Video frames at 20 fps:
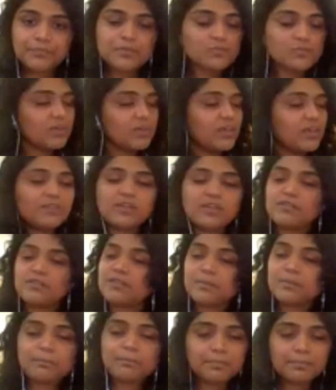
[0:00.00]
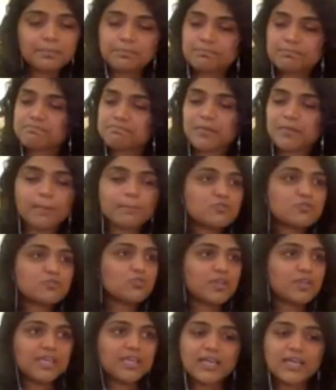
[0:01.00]
So even if it comes to
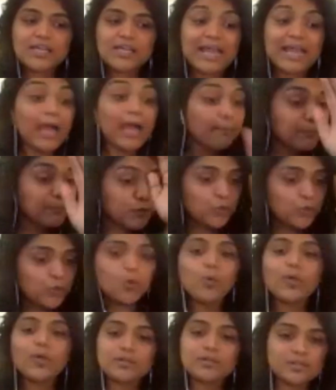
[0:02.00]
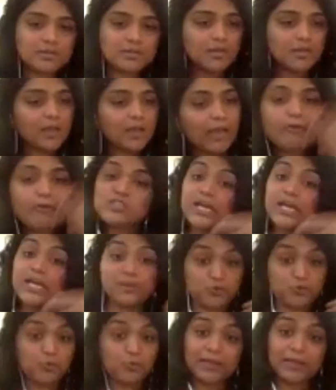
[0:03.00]
taking a nap, do it, which I
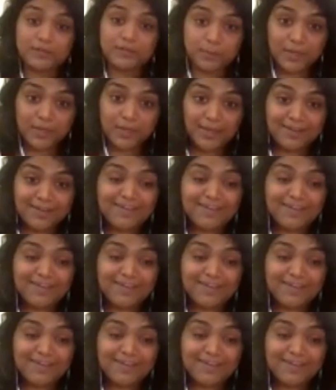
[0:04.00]
do, by the way.